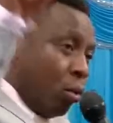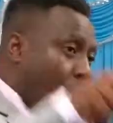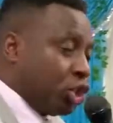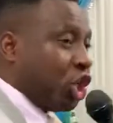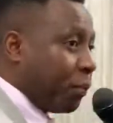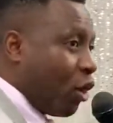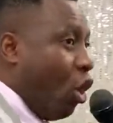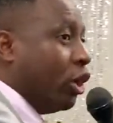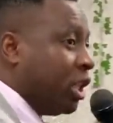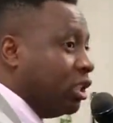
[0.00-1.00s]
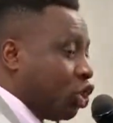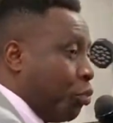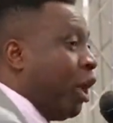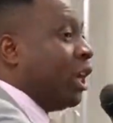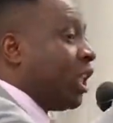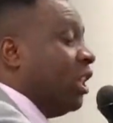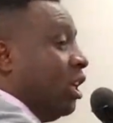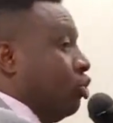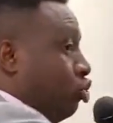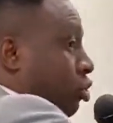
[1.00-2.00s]
worship God in spirit and
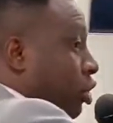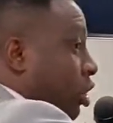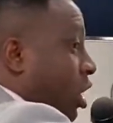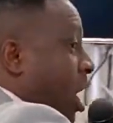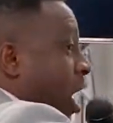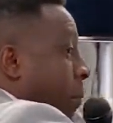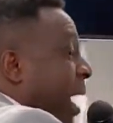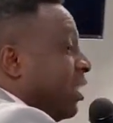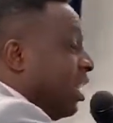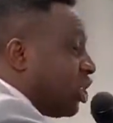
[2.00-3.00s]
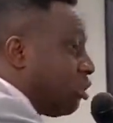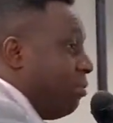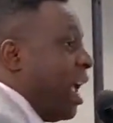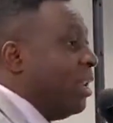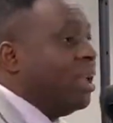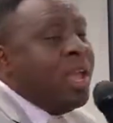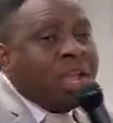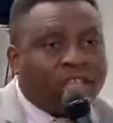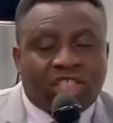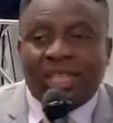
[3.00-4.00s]
in truth. But this man
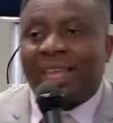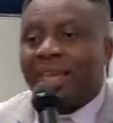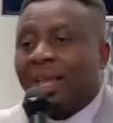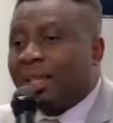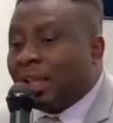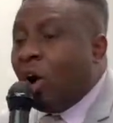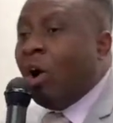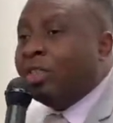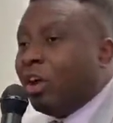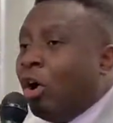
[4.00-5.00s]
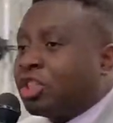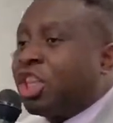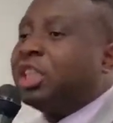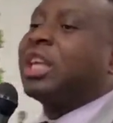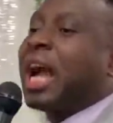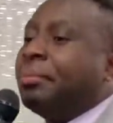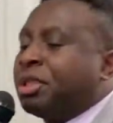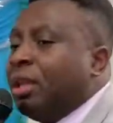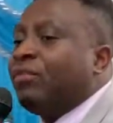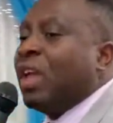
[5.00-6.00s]
is taking all the whole city
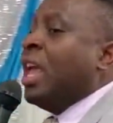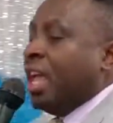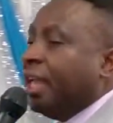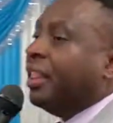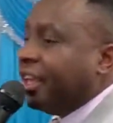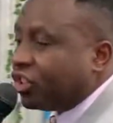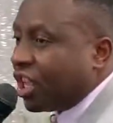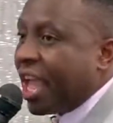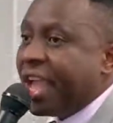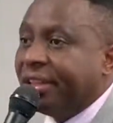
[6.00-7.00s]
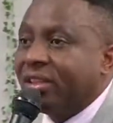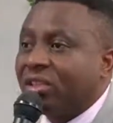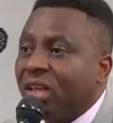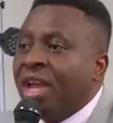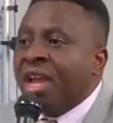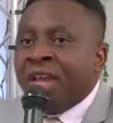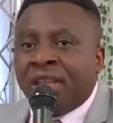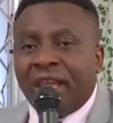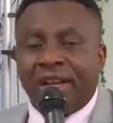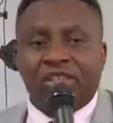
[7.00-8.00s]
captive in his hands.
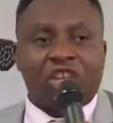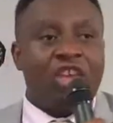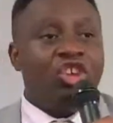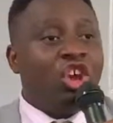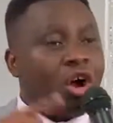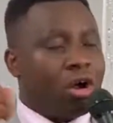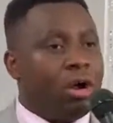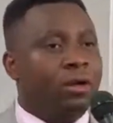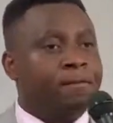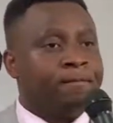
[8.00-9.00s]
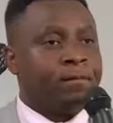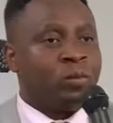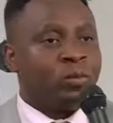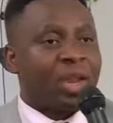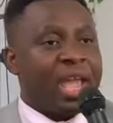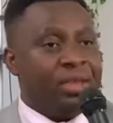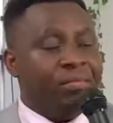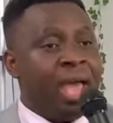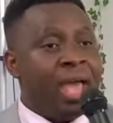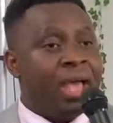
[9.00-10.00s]
There is a yoke.
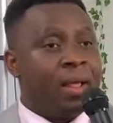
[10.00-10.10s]
Amen.